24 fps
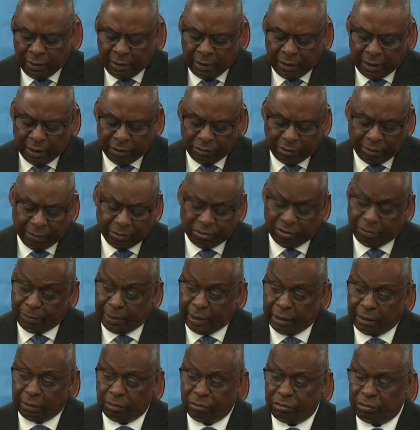In terms of
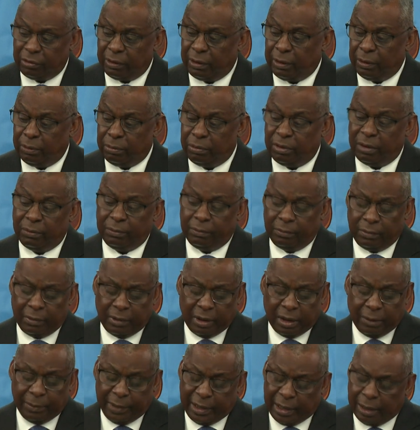my concerns, I'm
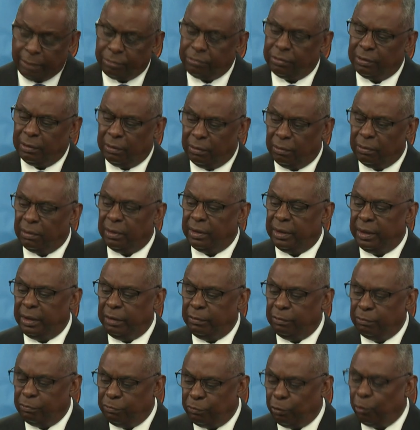
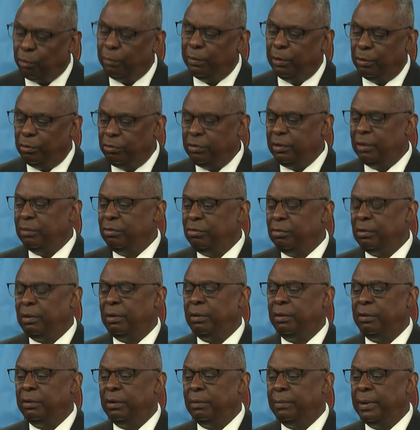absolutely foremost
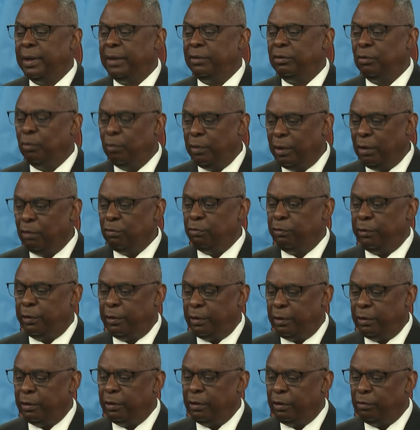concerned about the
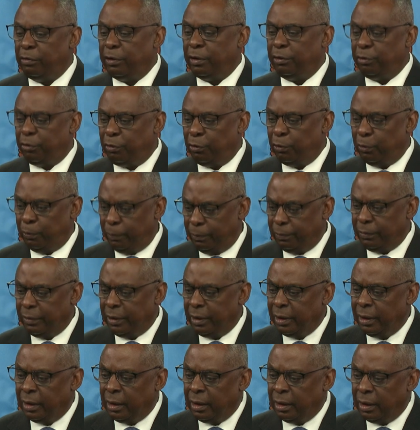welfare of our troop.
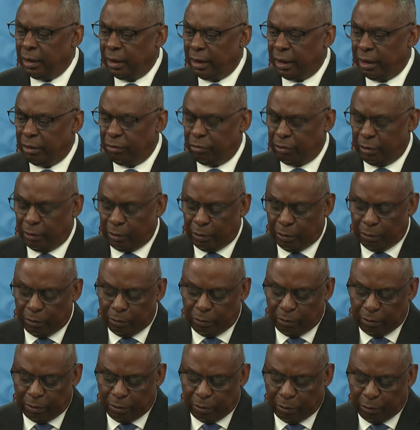And
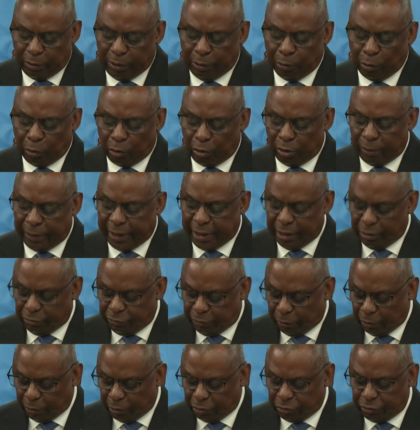so we will remain
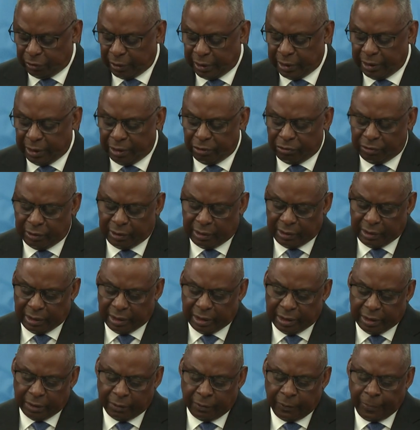focused on this. And
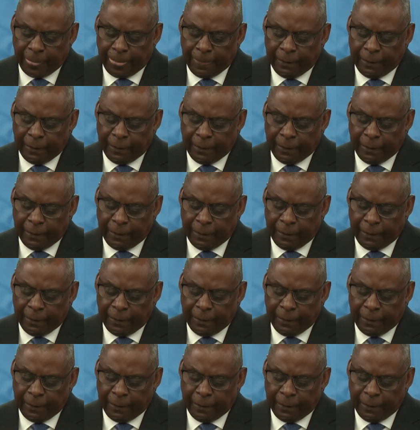again,